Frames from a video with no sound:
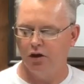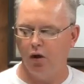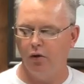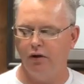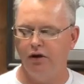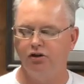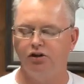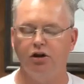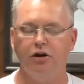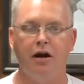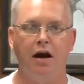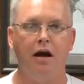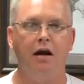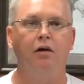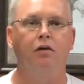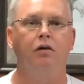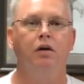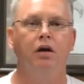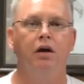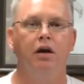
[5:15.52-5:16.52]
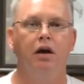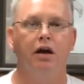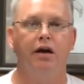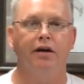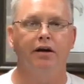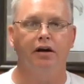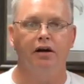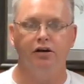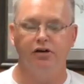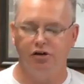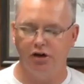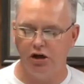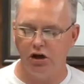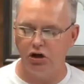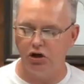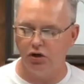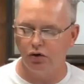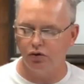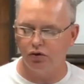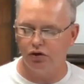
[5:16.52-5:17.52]
Tony Chanel uh,
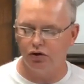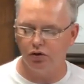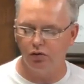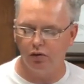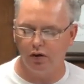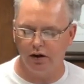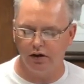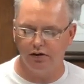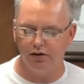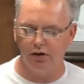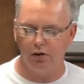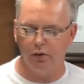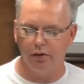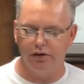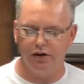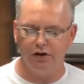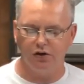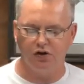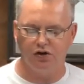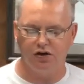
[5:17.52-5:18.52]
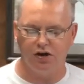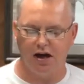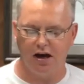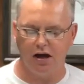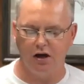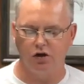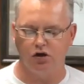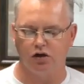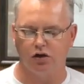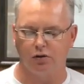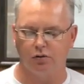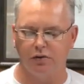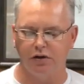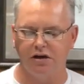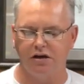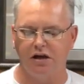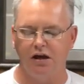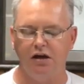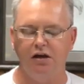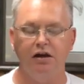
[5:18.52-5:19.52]
continues to uh, deal with his stage
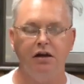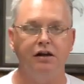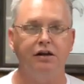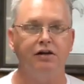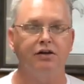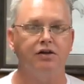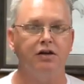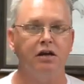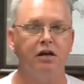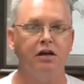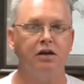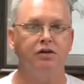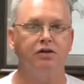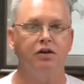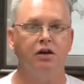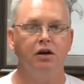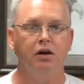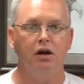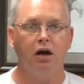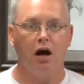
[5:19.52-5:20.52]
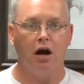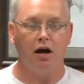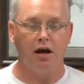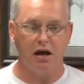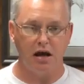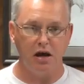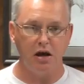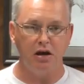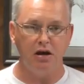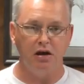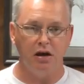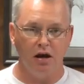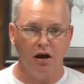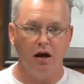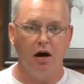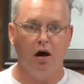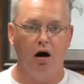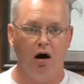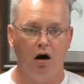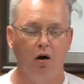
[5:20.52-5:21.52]
three kidney disease. Uh, he
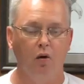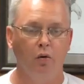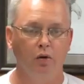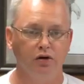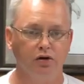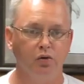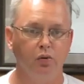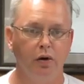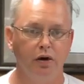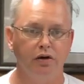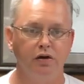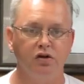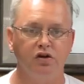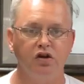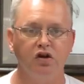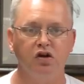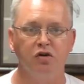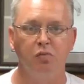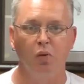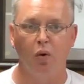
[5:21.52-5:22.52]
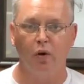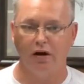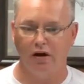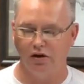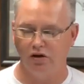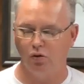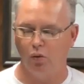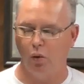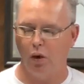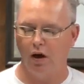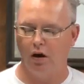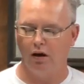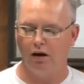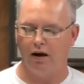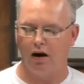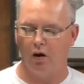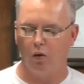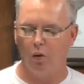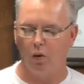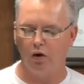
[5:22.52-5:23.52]
was with us this morning as
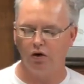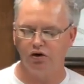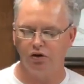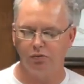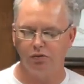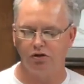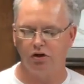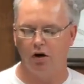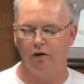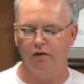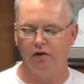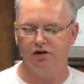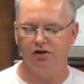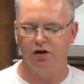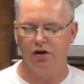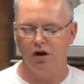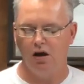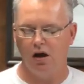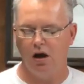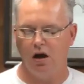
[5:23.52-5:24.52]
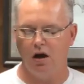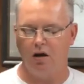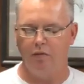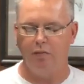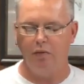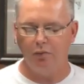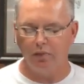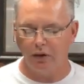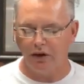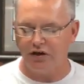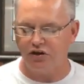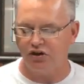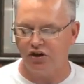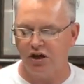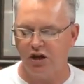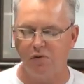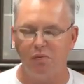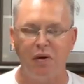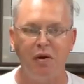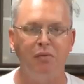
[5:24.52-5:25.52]
well in our worship service. Uh, but please
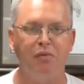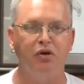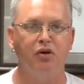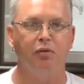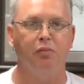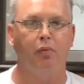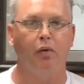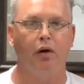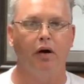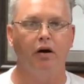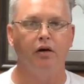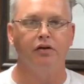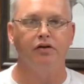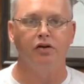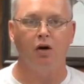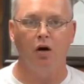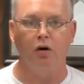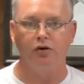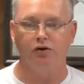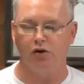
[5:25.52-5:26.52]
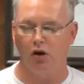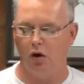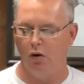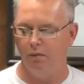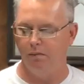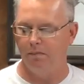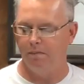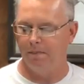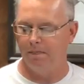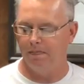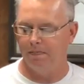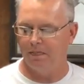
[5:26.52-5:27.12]
keep him in your prayers also.